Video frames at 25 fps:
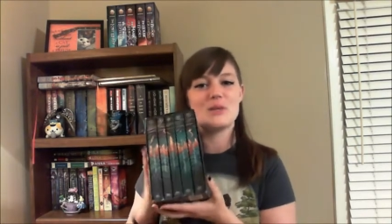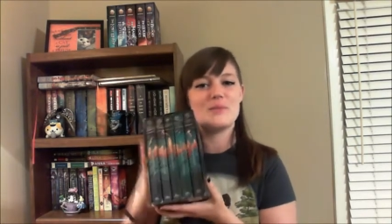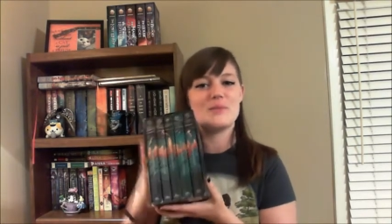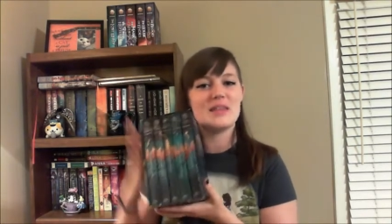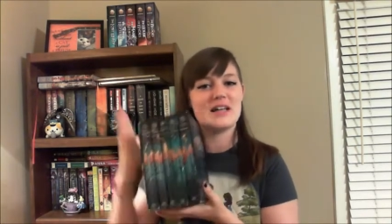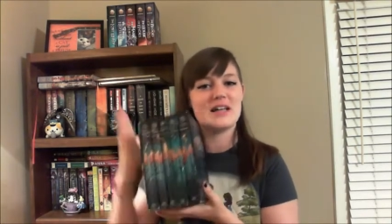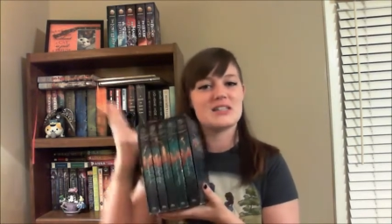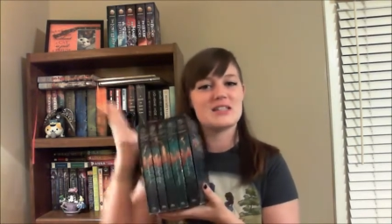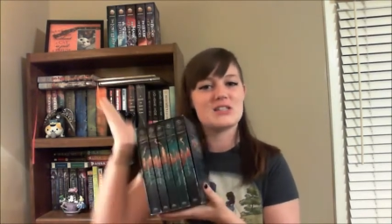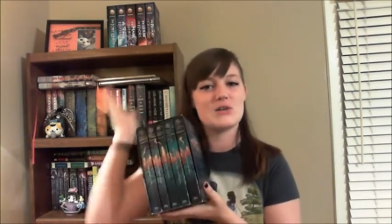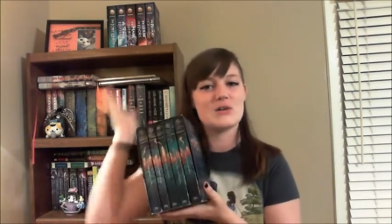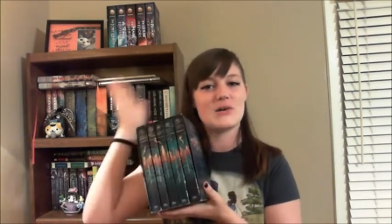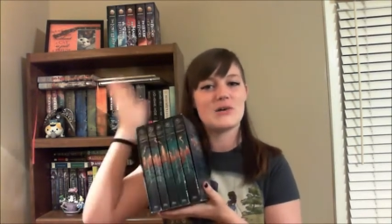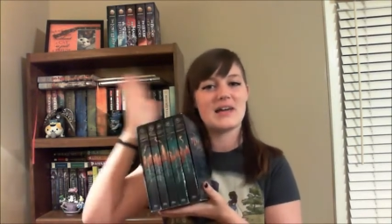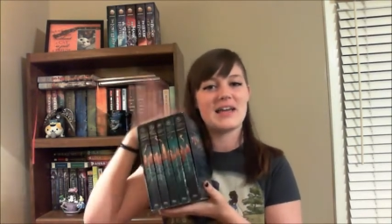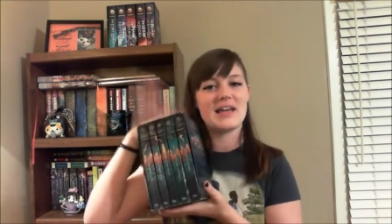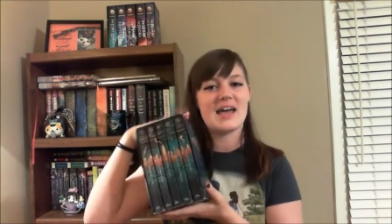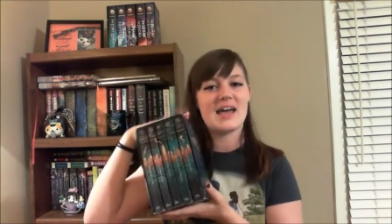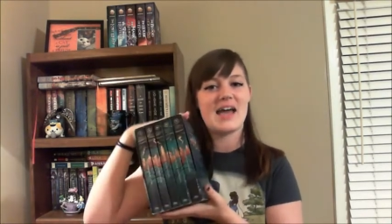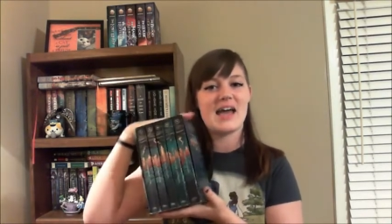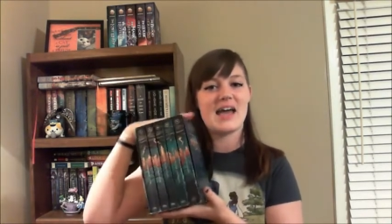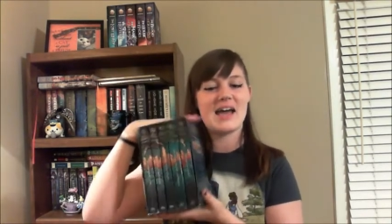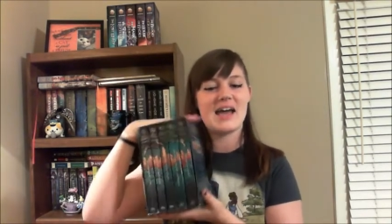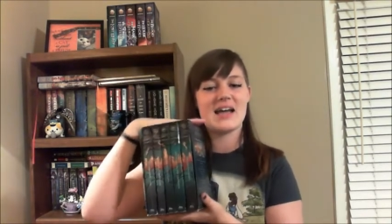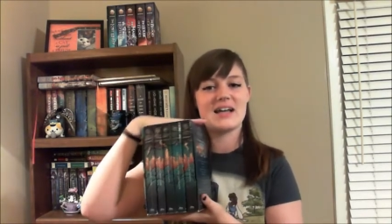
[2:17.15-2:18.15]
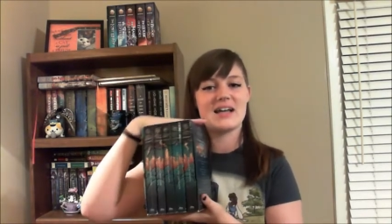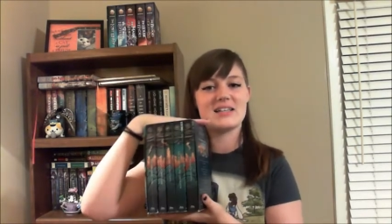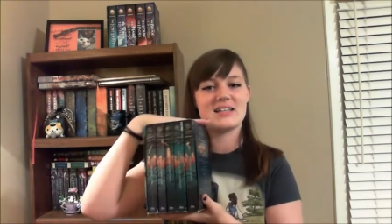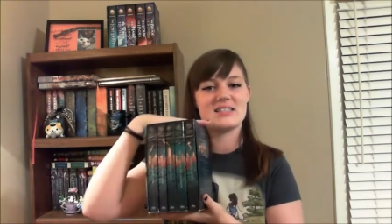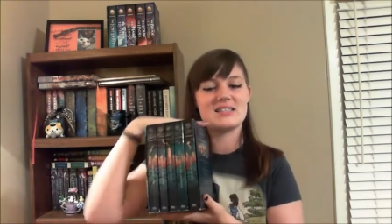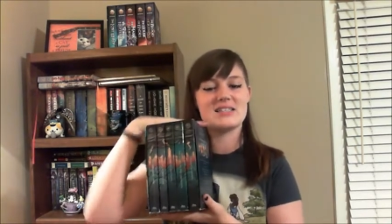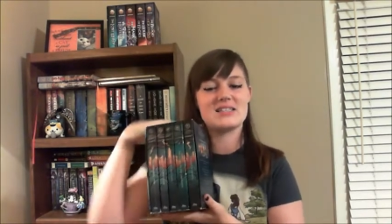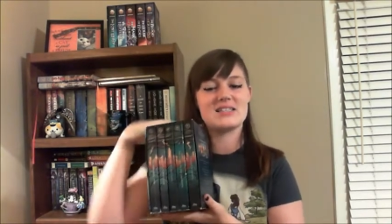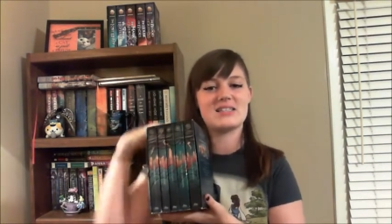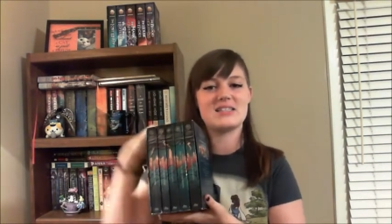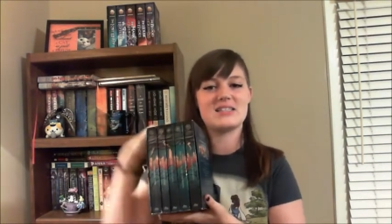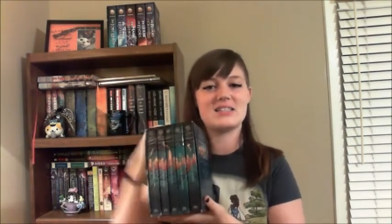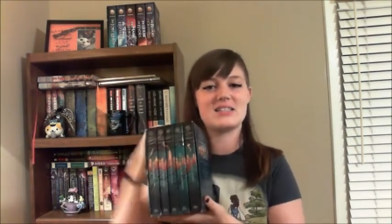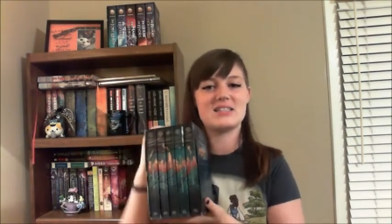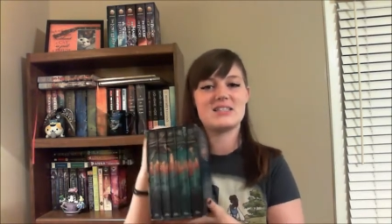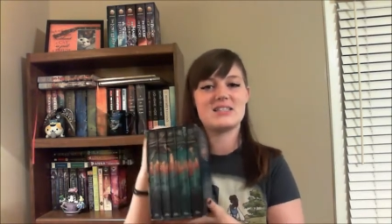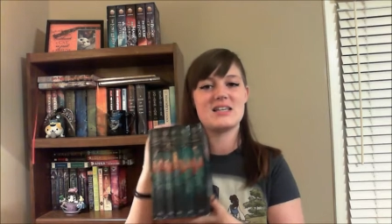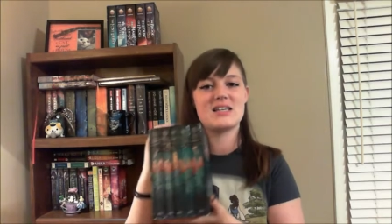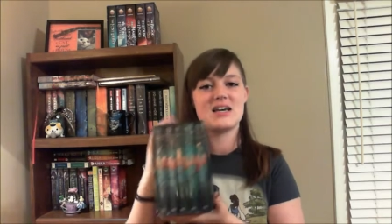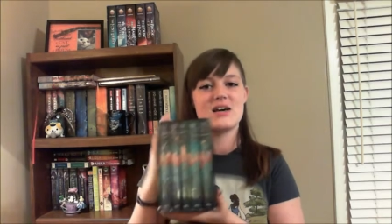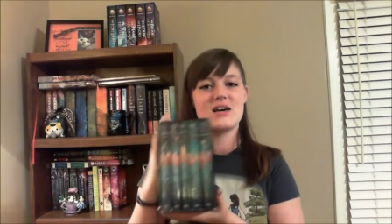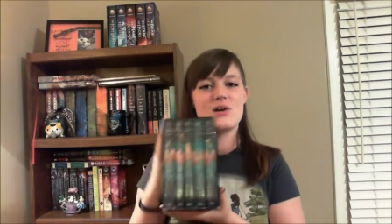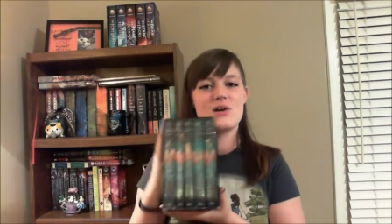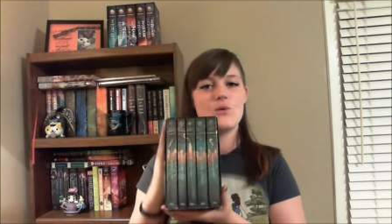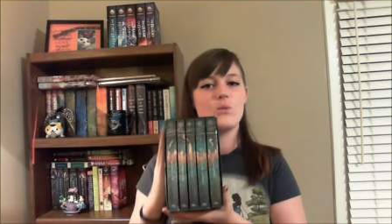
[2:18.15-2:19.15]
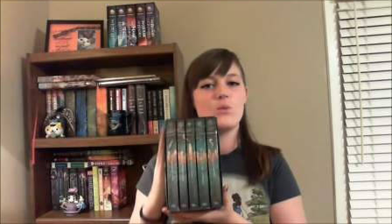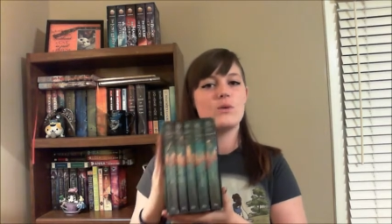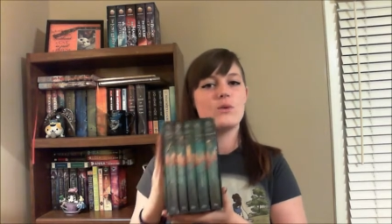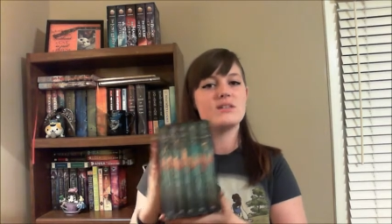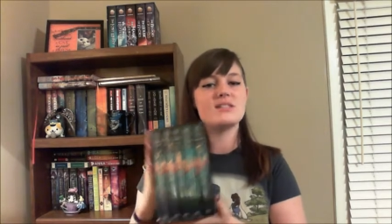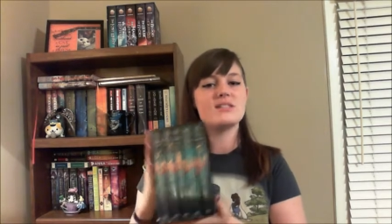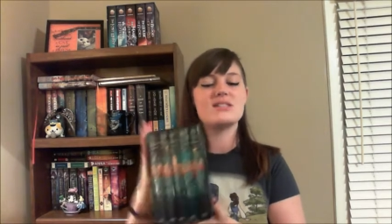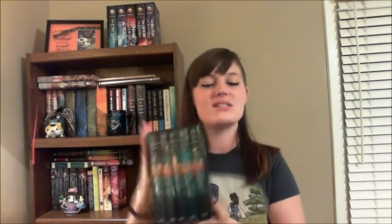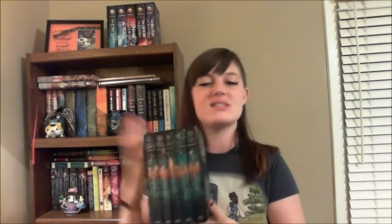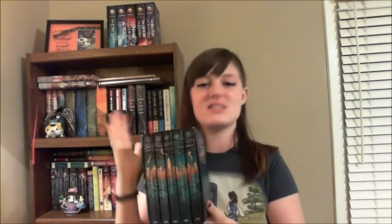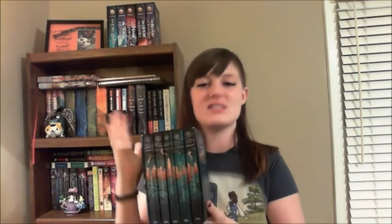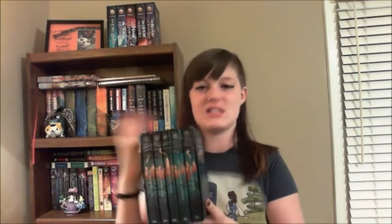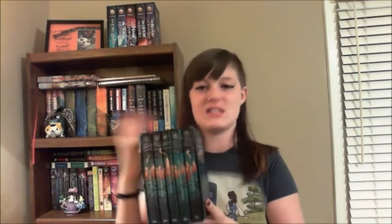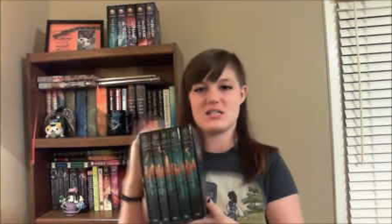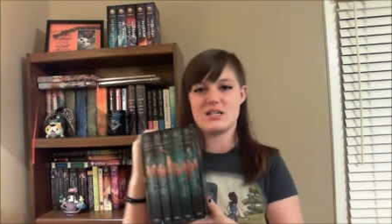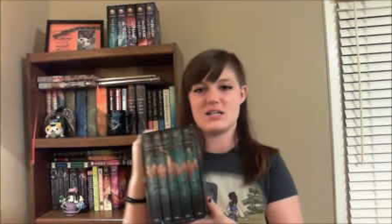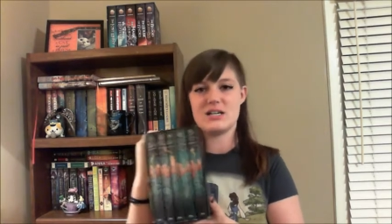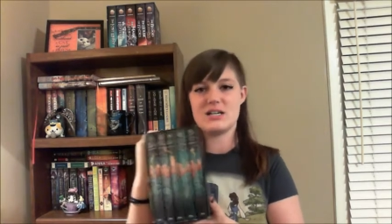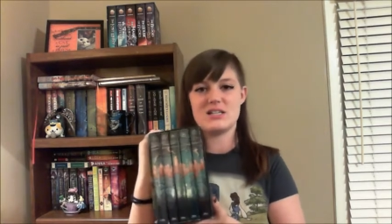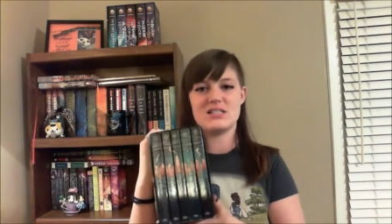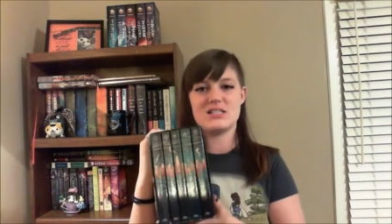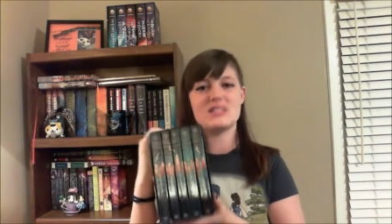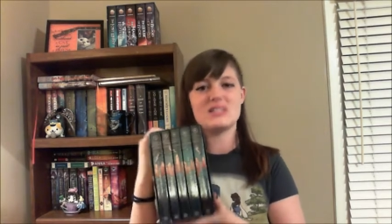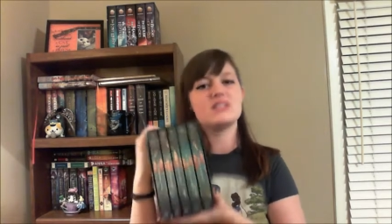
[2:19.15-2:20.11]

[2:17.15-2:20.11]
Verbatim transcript: but that's okay because it's one series,